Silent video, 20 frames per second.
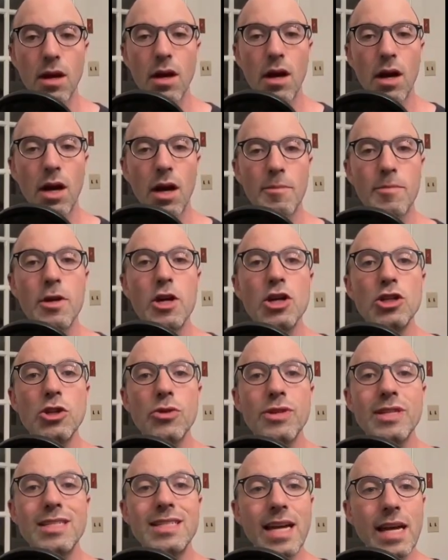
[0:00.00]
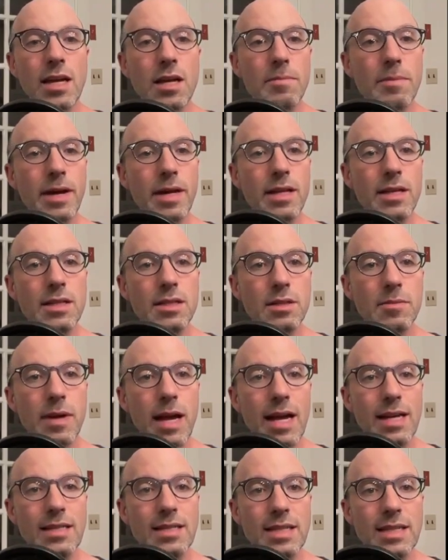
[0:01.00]
Um, so the data mechanism,
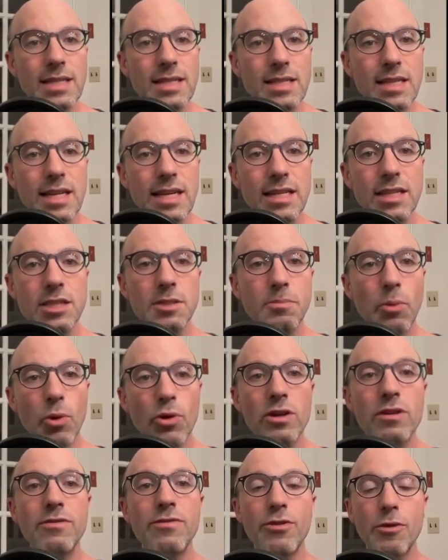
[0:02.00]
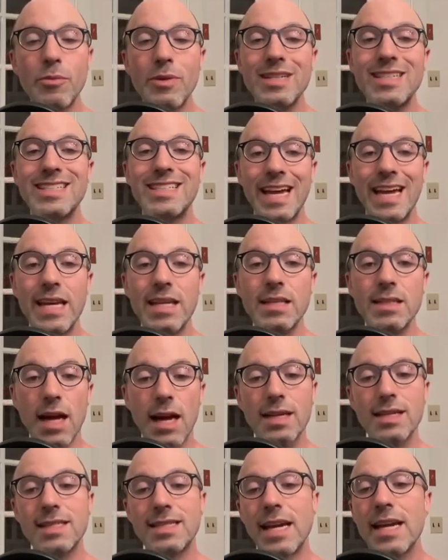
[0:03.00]
as it's exported from
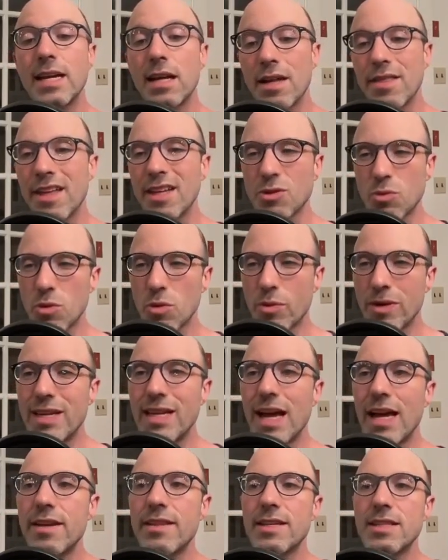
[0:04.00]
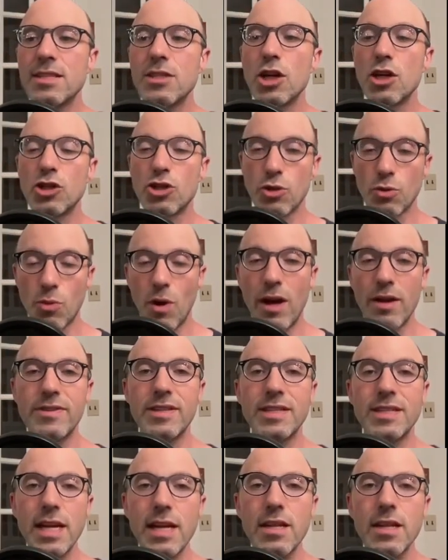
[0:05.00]
data.data, that's where we get this
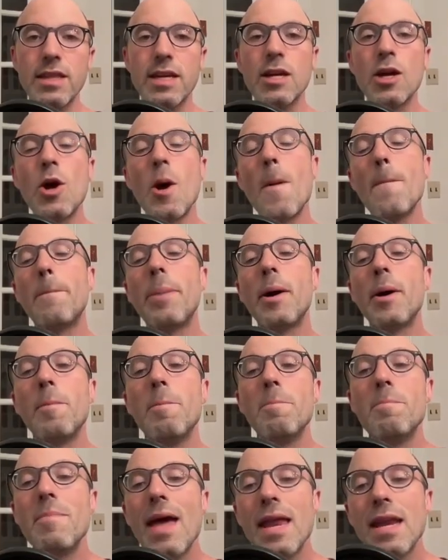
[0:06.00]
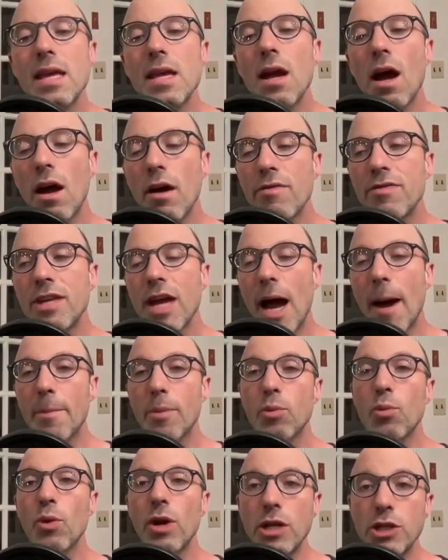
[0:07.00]
deriving data thing, but many of the
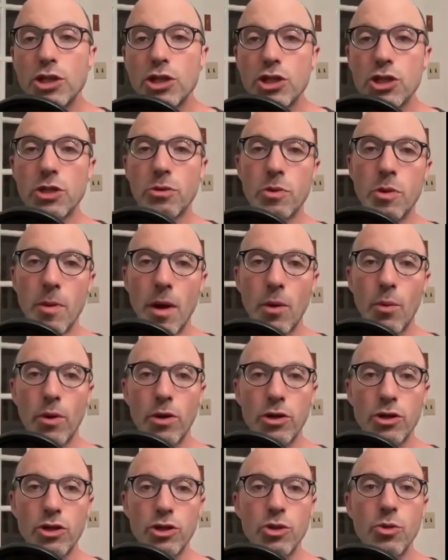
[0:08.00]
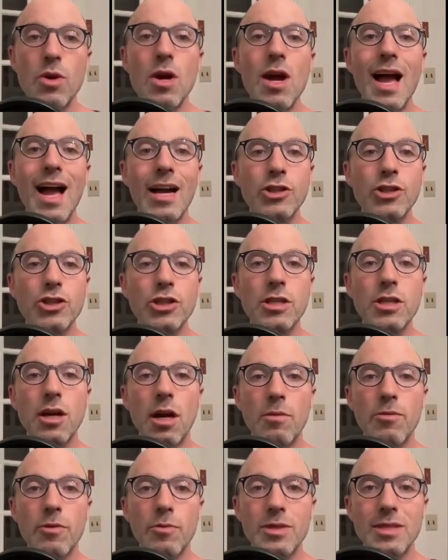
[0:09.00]
operations that we might want to do actually come
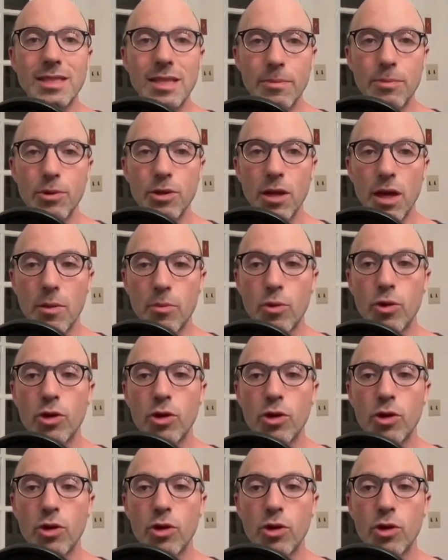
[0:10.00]
from a separate library